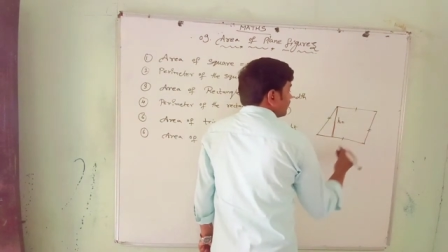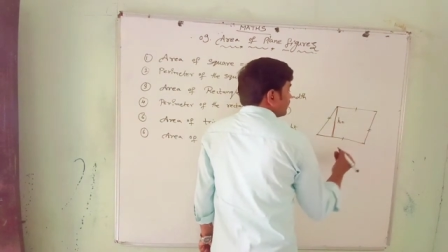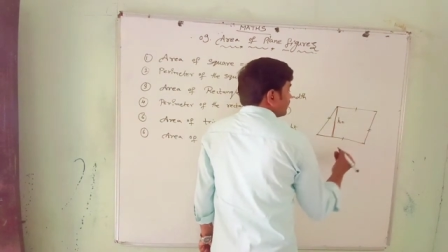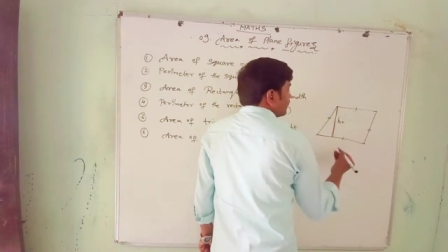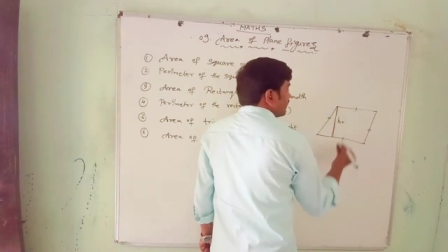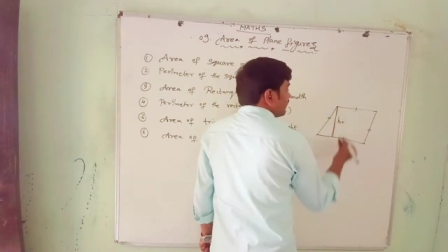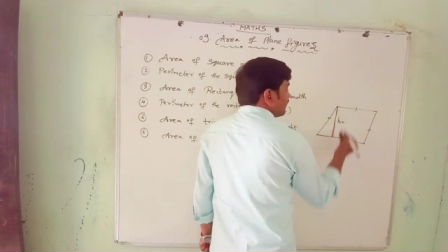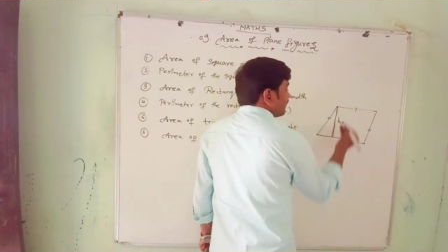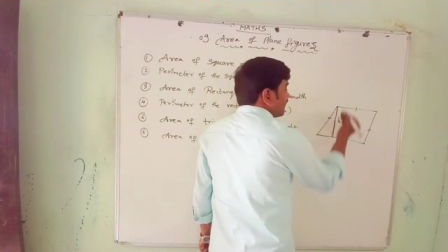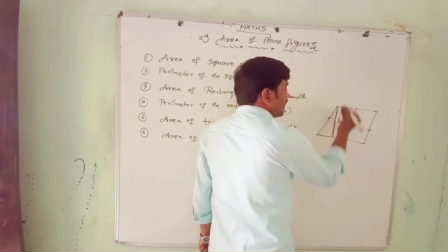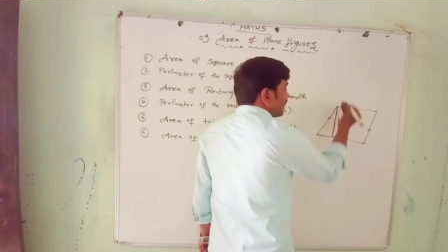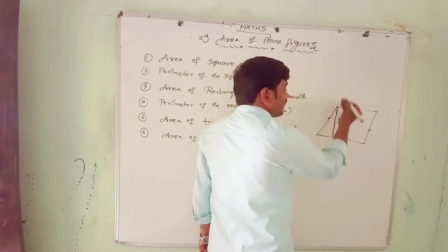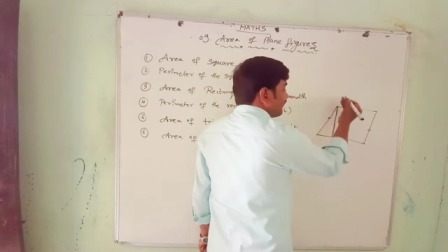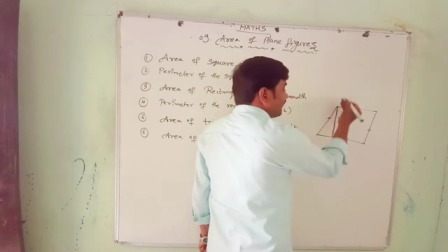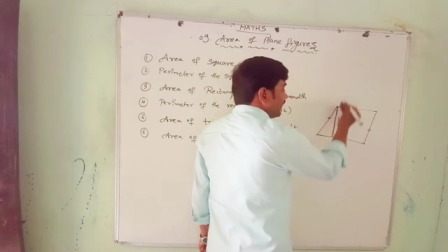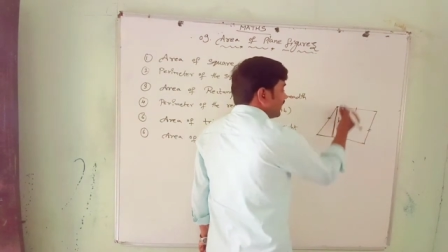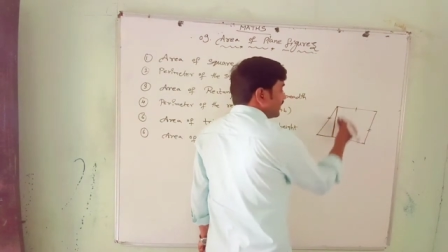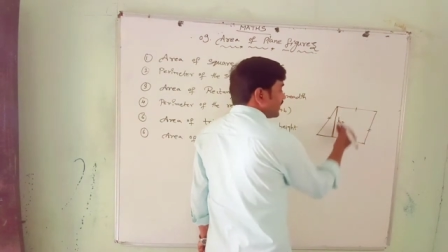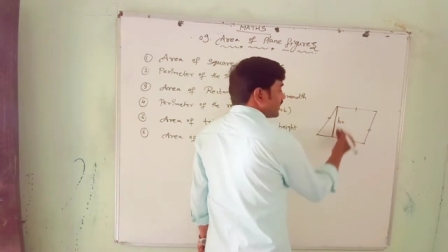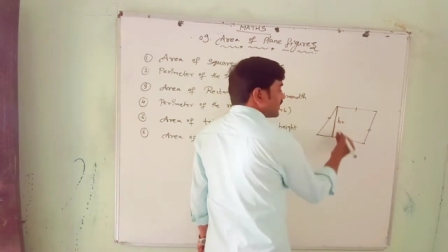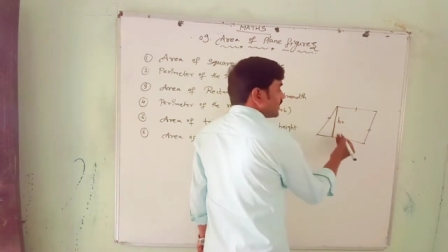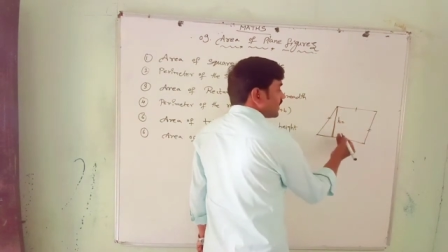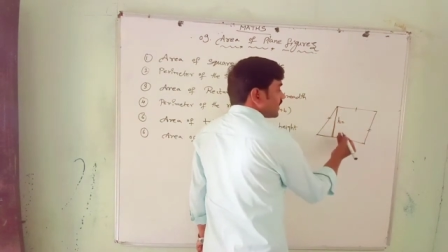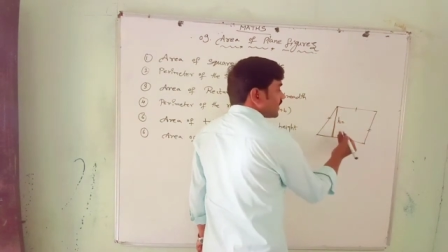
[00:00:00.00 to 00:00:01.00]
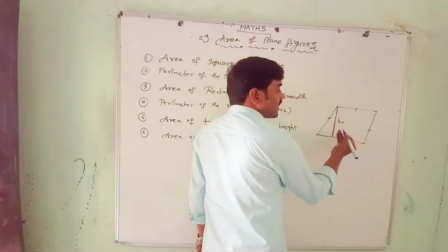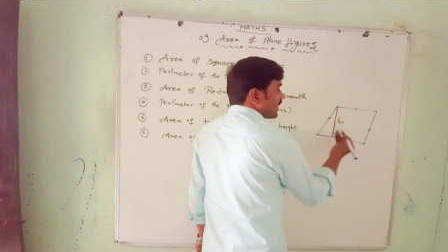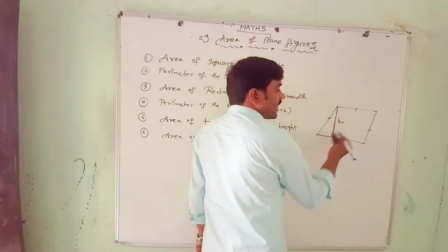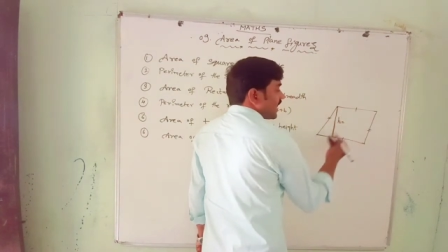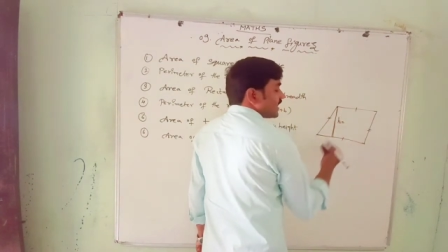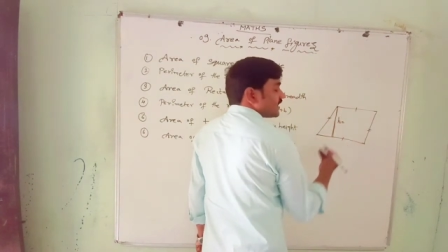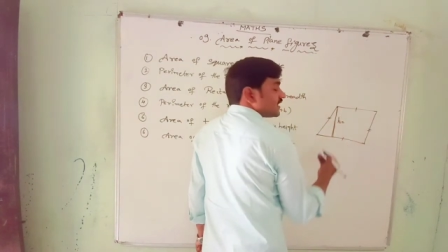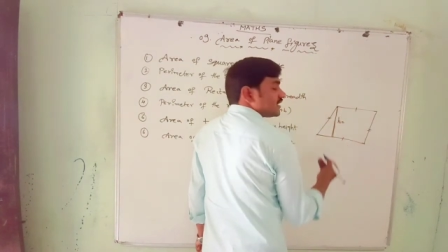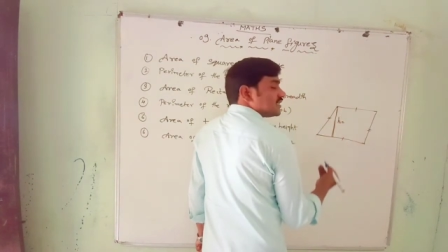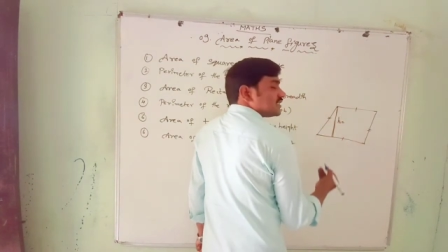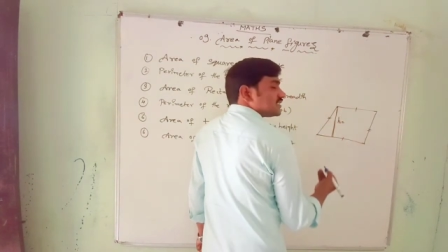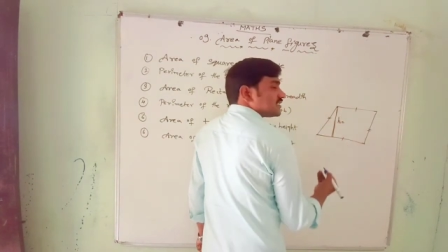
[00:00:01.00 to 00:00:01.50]
The perpendicular
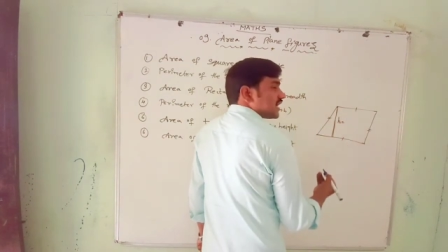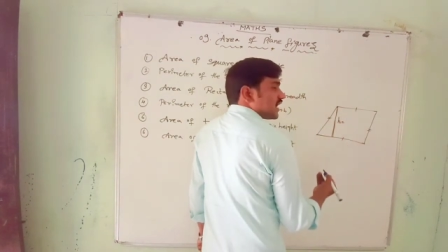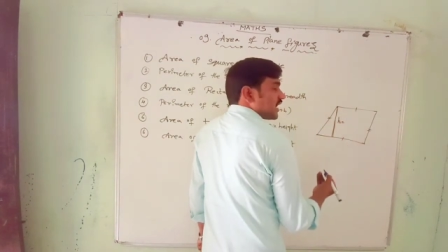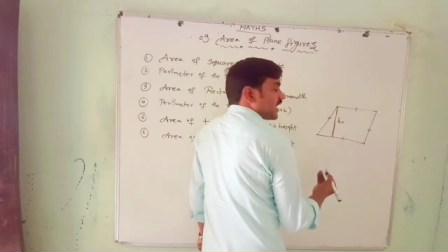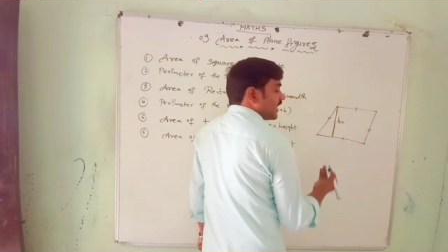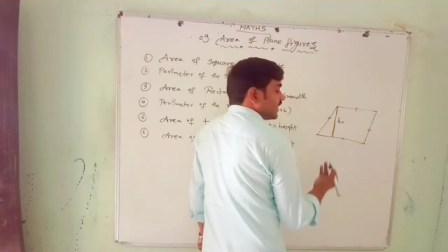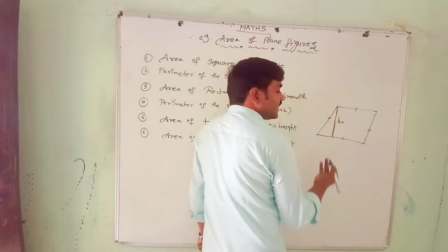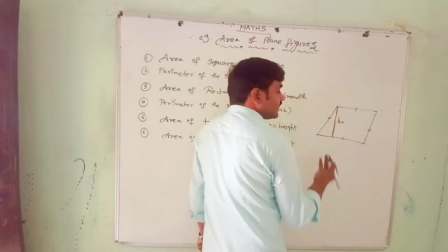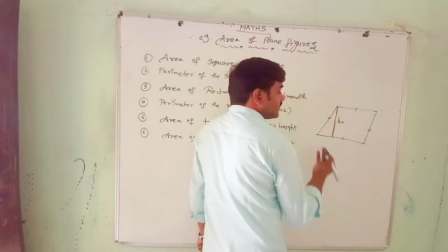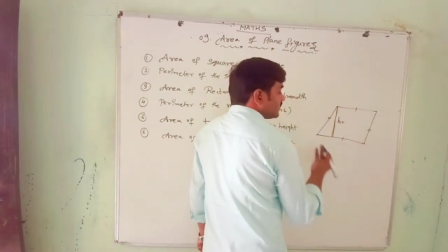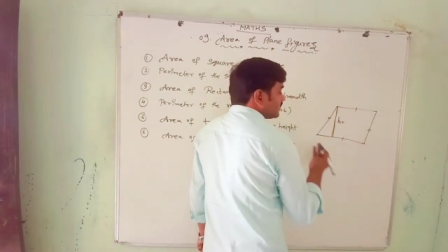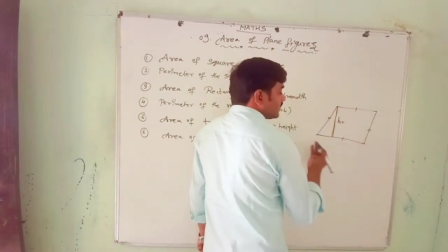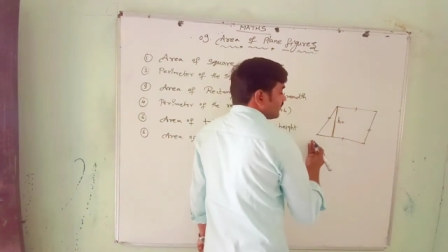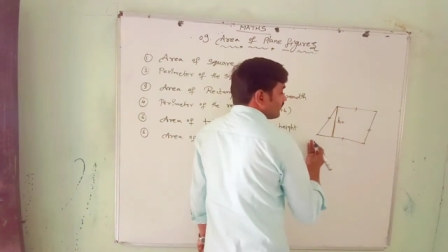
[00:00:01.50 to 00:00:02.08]
line is a height.